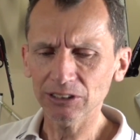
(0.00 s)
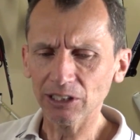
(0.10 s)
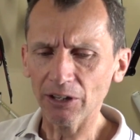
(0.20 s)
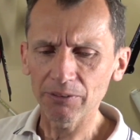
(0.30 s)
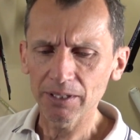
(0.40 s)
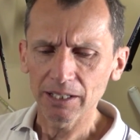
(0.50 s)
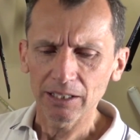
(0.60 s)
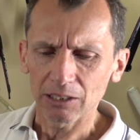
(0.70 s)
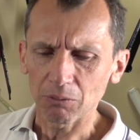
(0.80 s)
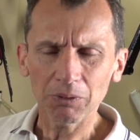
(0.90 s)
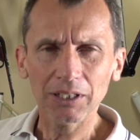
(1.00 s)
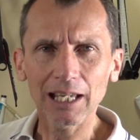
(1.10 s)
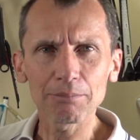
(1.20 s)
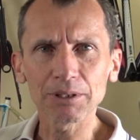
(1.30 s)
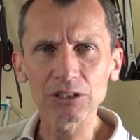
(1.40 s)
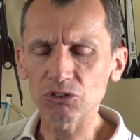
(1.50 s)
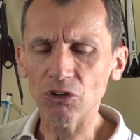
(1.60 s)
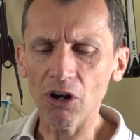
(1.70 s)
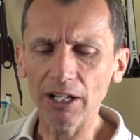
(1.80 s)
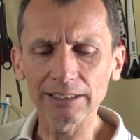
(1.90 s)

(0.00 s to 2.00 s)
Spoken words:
So you want to keep things dry